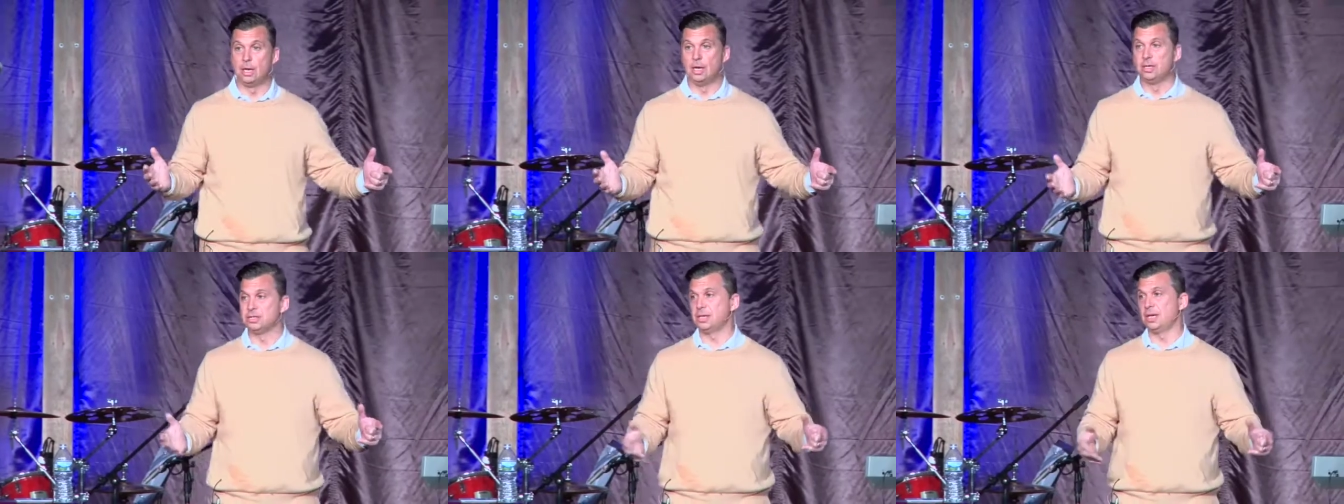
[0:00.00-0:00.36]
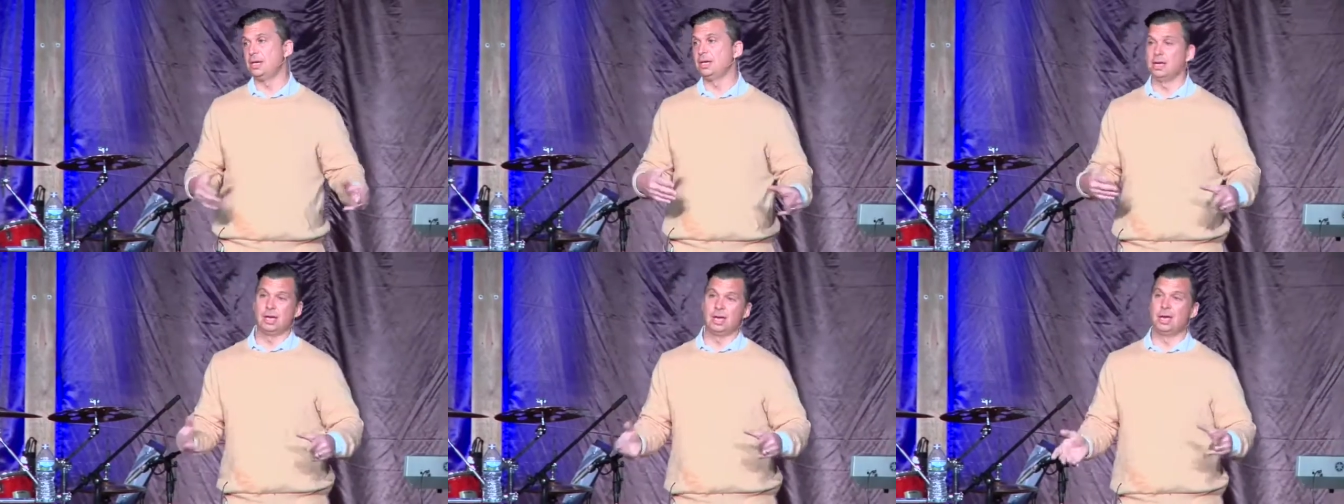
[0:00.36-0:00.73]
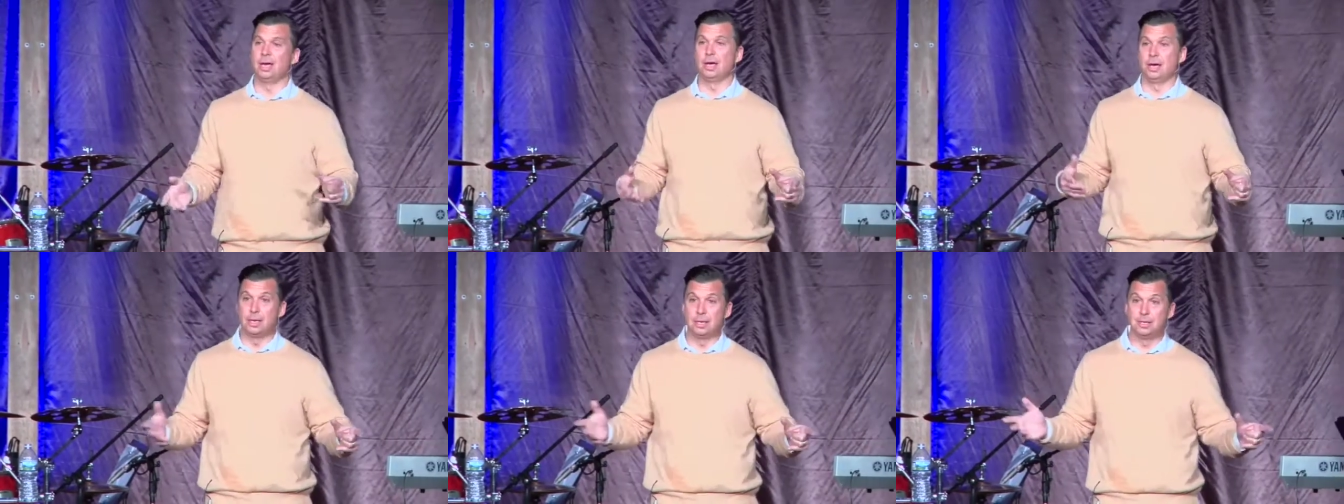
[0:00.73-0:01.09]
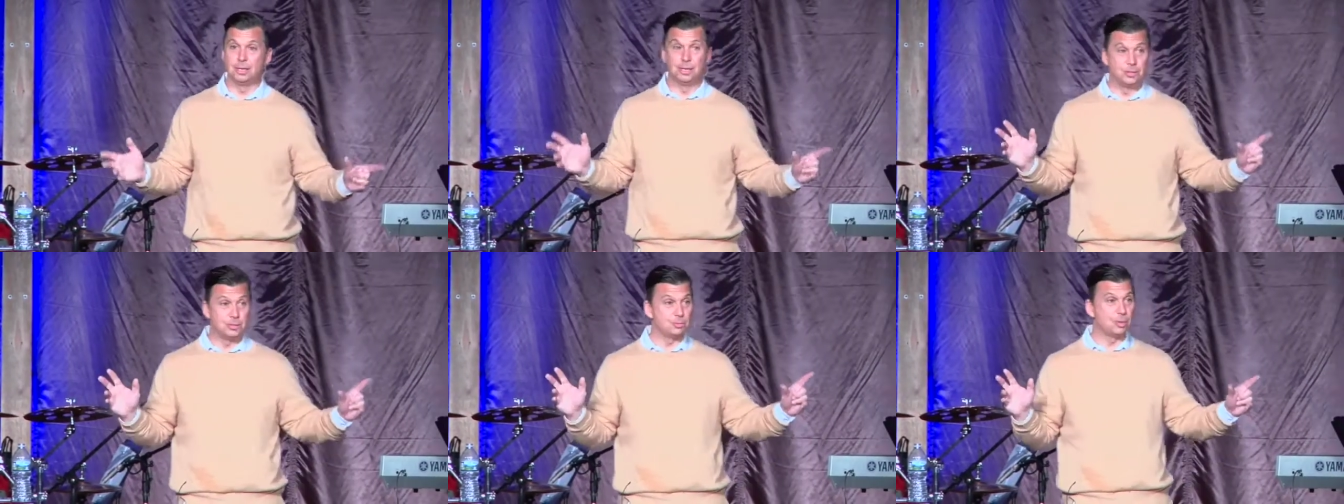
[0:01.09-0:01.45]
say, uh, you know,
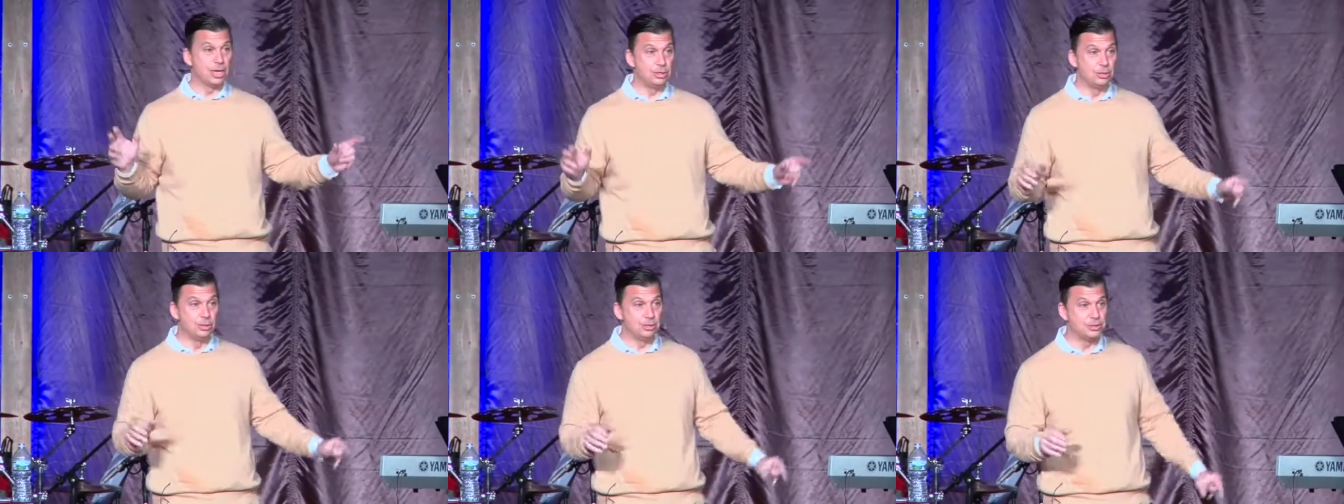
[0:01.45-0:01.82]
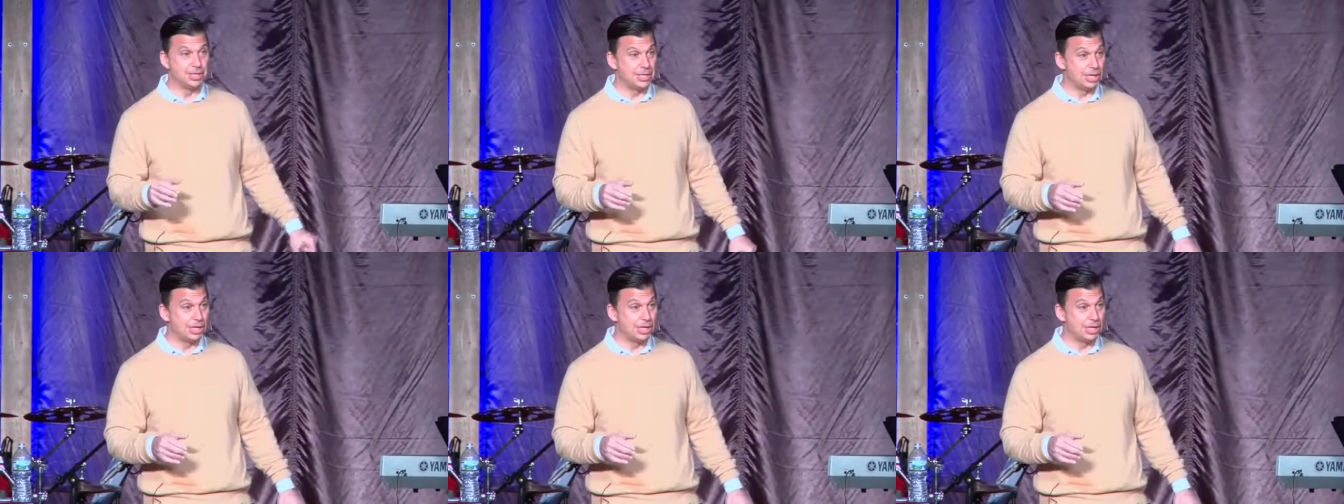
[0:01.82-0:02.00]
it's what I do on Sunday.